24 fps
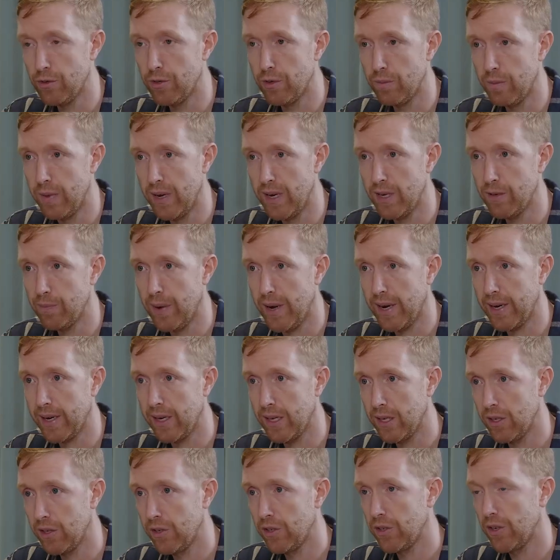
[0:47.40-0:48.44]
your base
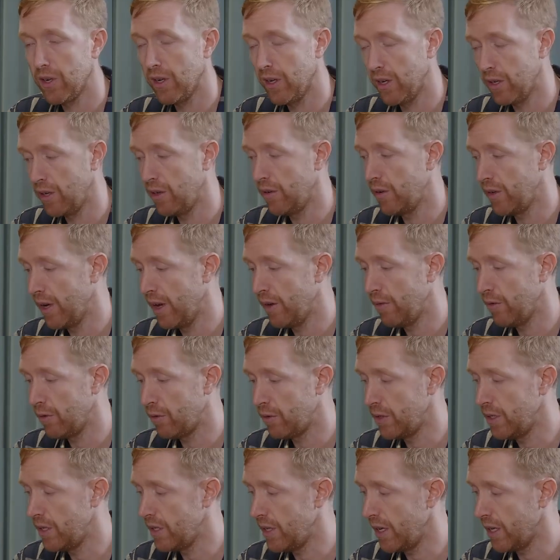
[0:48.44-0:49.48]
package and you have all
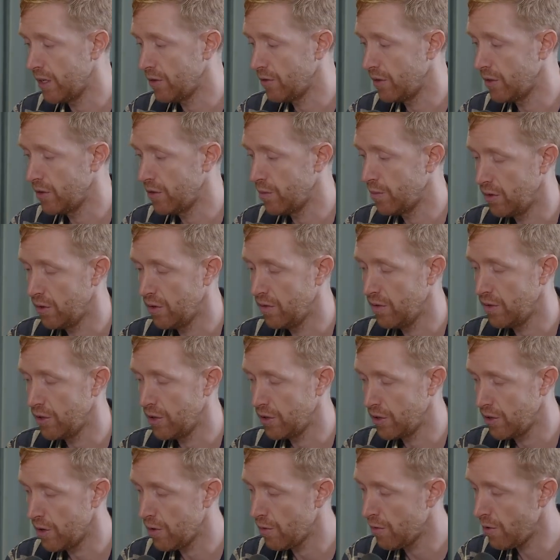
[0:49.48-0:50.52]
these extra services
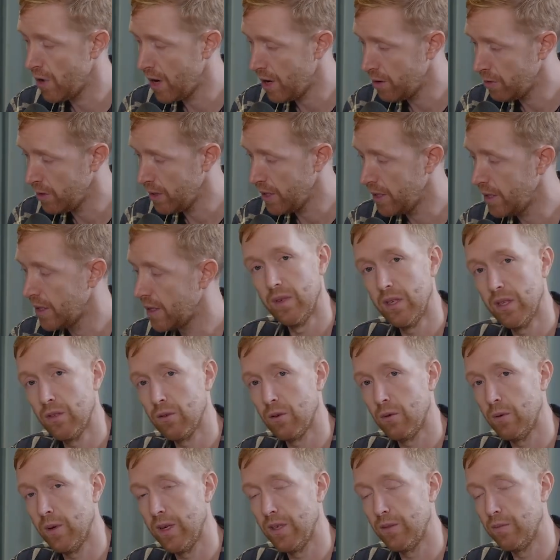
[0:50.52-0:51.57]
around it. It's
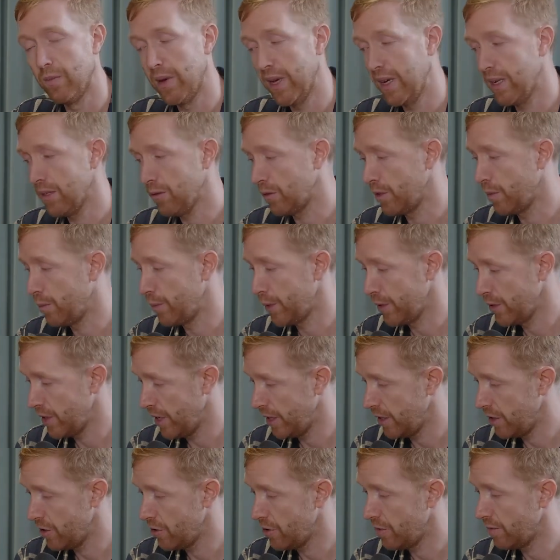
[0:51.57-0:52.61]
always based on a
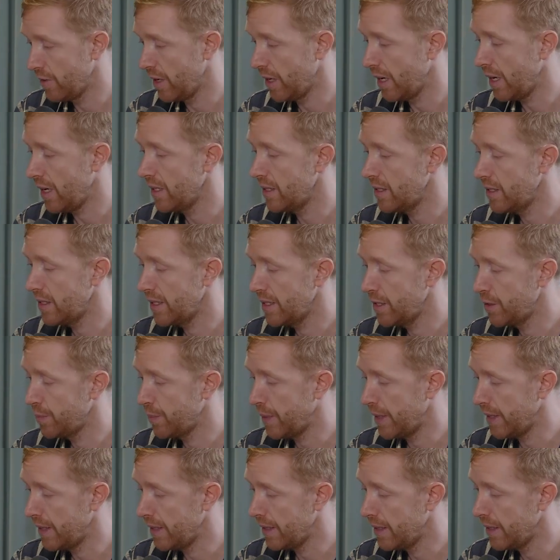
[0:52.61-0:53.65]
percentage of the licensing
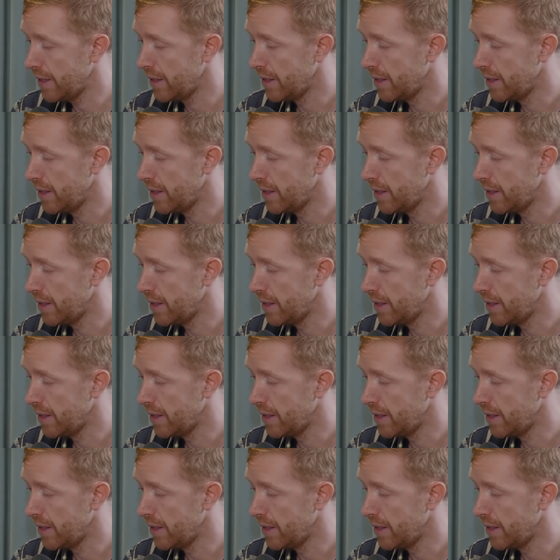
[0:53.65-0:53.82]
spent.